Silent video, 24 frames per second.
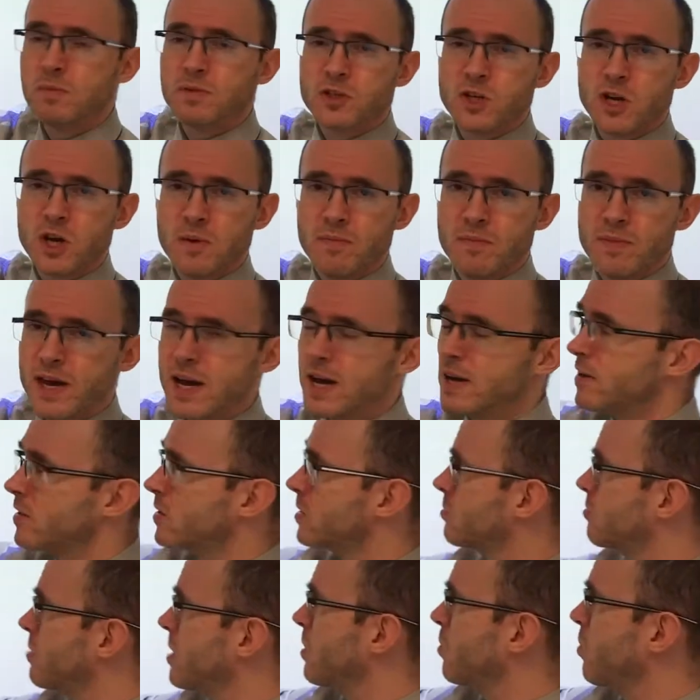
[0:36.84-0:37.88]
term there and a
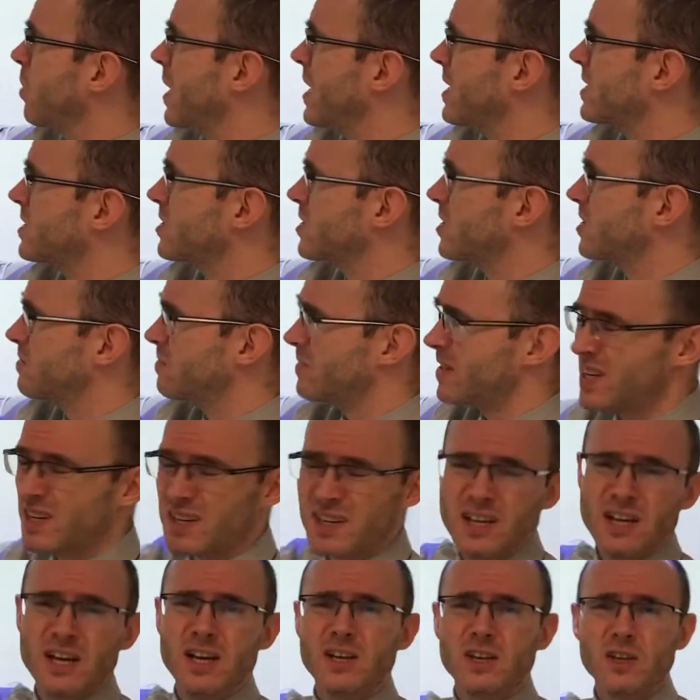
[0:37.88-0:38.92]
3y term there,
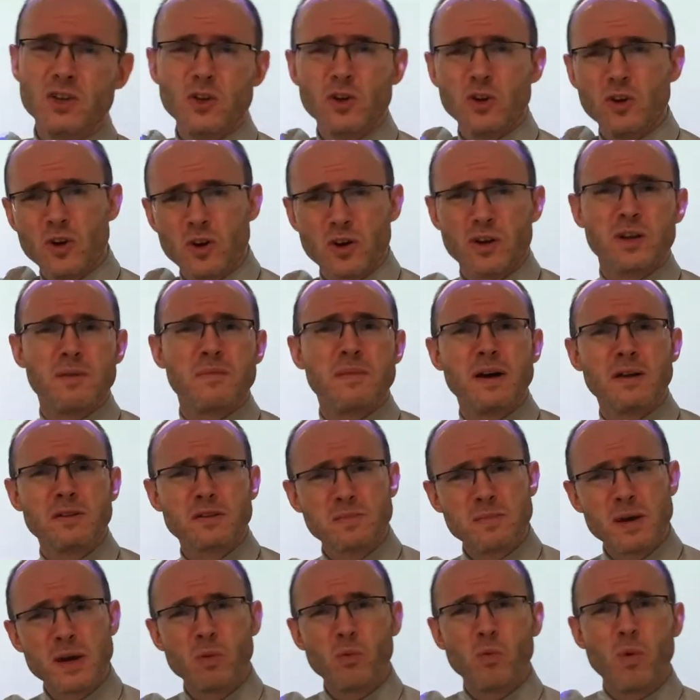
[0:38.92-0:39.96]
you're not going to be able to
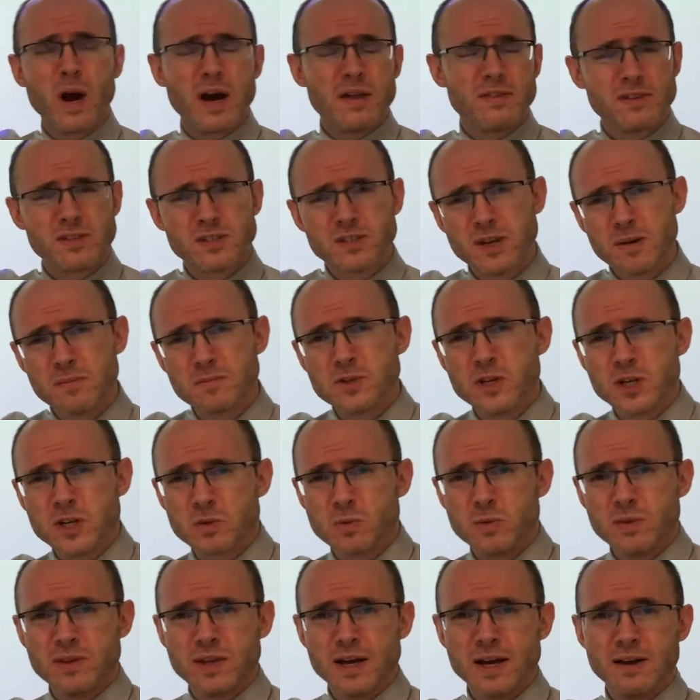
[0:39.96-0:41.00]
make y the subject
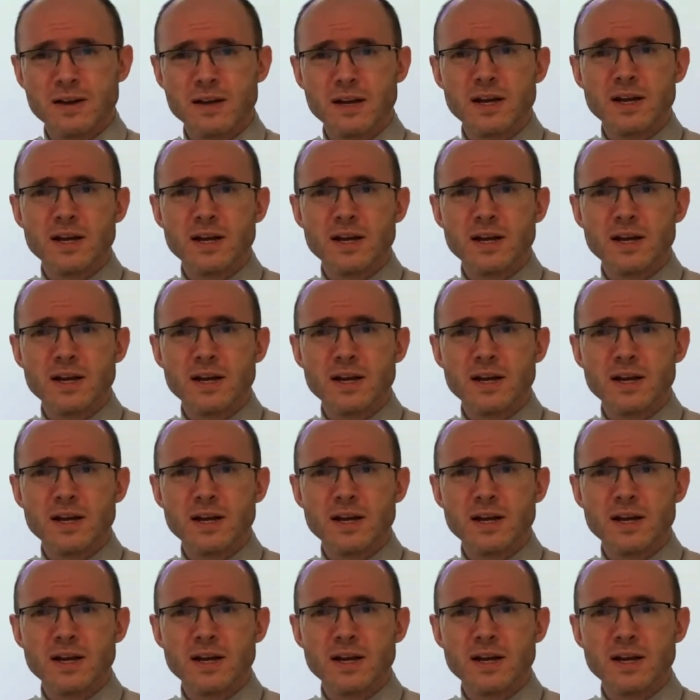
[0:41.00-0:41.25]
with that.